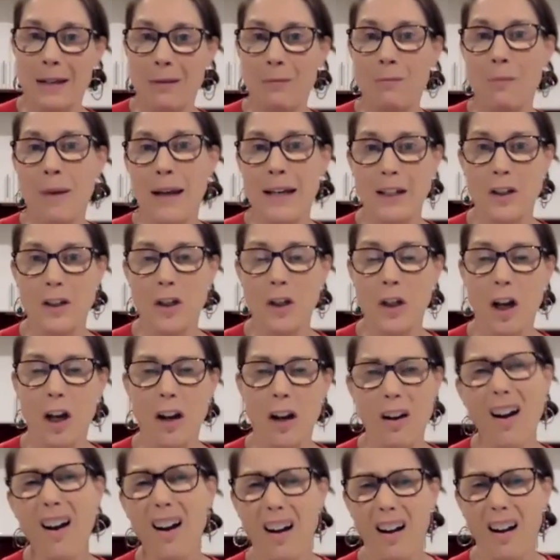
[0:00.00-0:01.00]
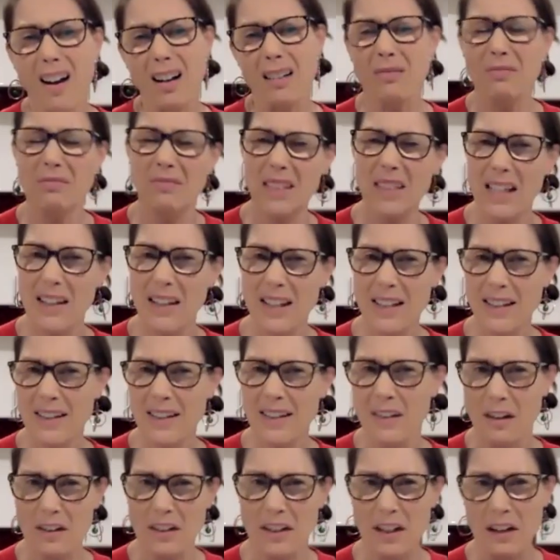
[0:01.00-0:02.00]
makes you go, oh, yeah, that's
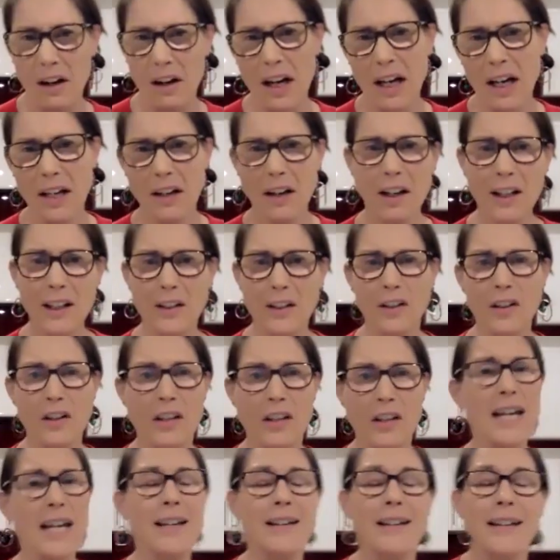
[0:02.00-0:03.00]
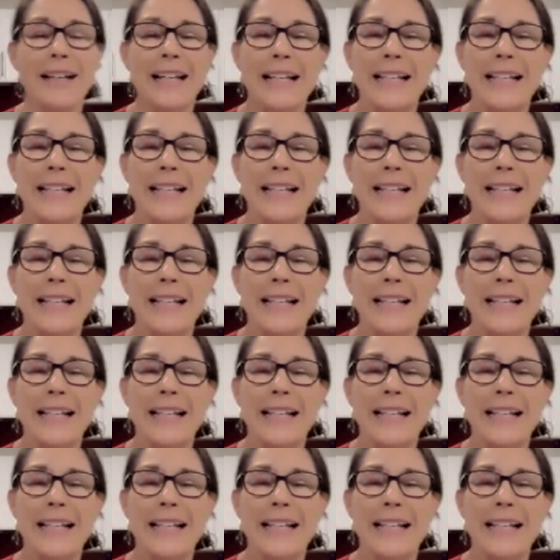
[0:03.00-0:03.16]
not so hard. I can do that.